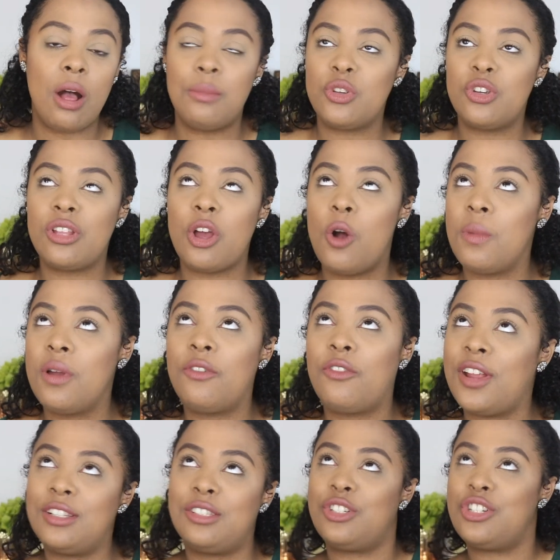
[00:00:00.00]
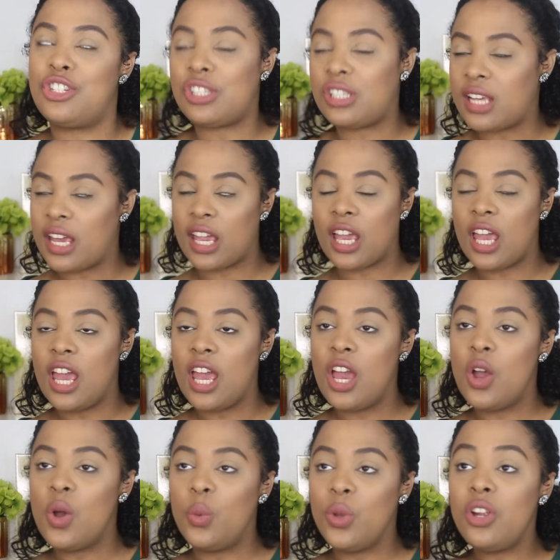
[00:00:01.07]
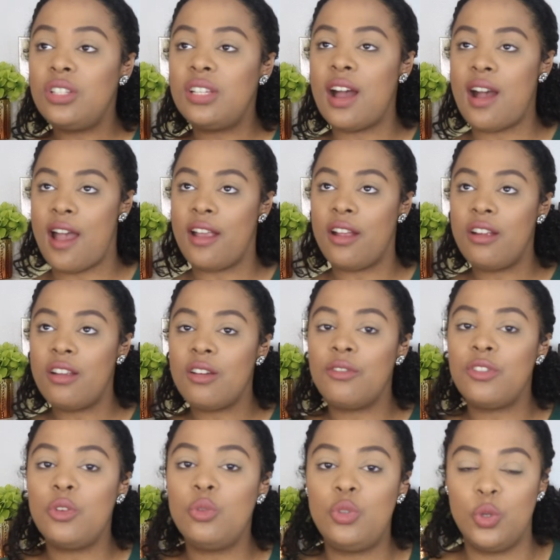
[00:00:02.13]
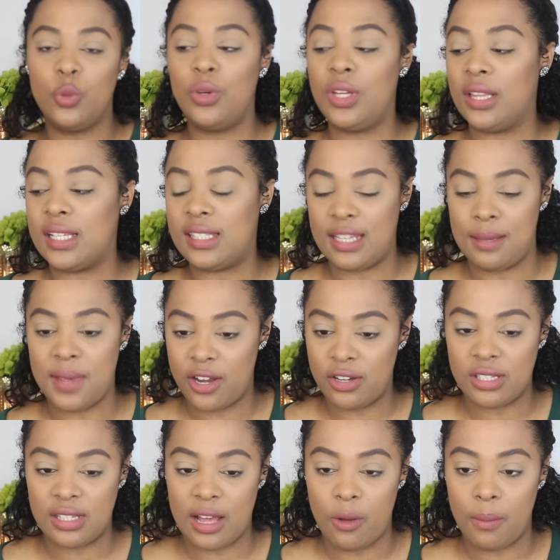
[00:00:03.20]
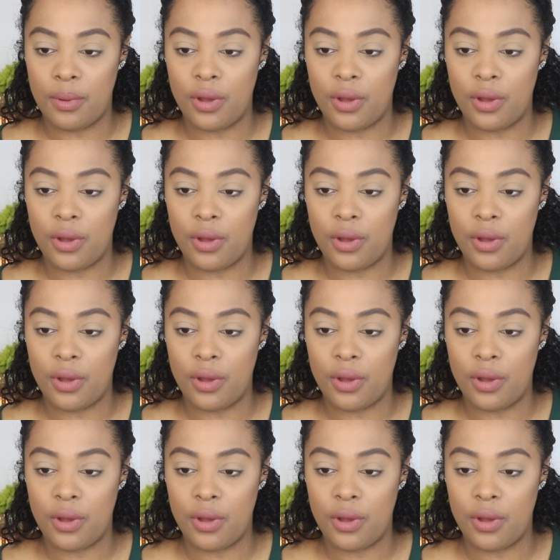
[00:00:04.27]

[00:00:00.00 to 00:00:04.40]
I'm sure that all my friends are just like, we are tired of you doing the same hairstyle.